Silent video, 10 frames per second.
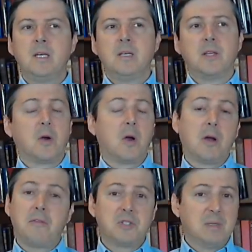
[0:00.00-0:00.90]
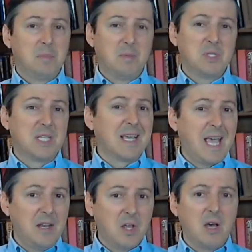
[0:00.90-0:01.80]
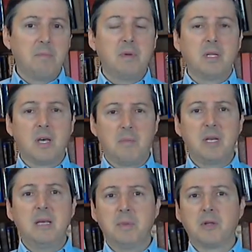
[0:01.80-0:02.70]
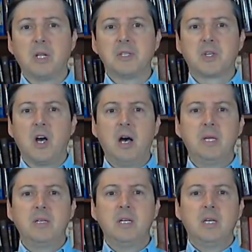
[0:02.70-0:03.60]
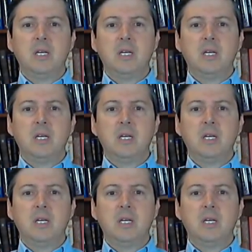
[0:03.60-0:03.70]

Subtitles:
There are other symptoms that can accompany it, but they're less common.